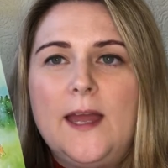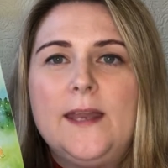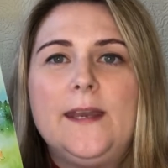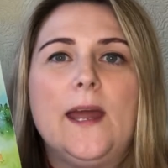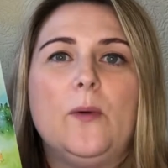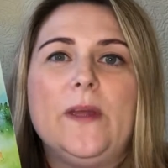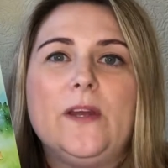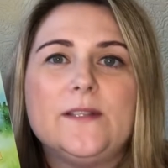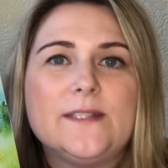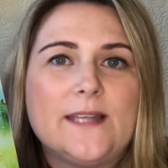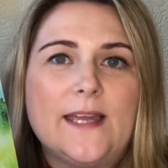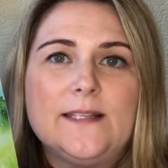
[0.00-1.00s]
Now, we could
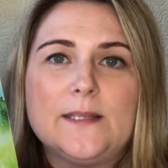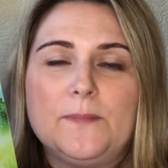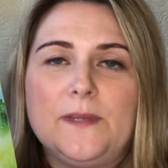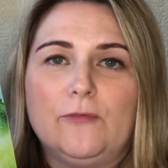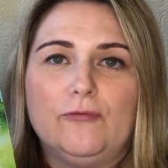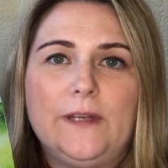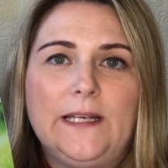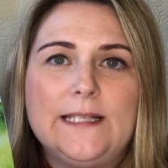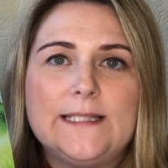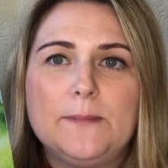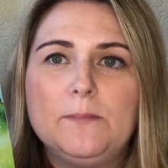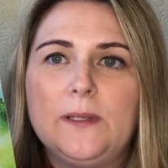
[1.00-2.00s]
say something really
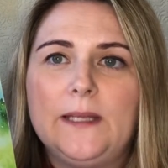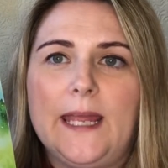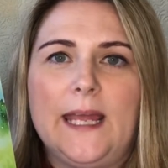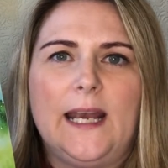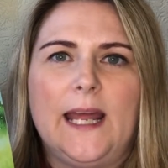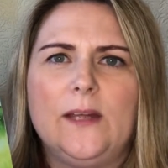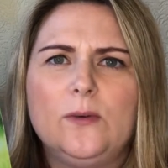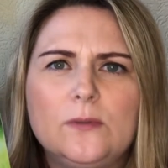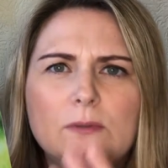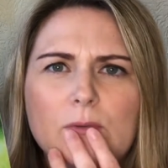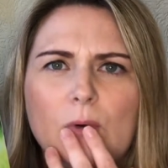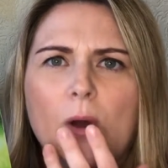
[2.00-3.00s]
simple here like,
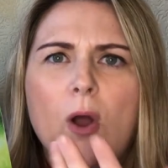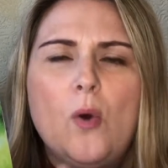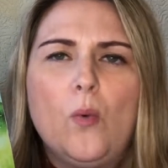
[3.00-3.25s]
oh,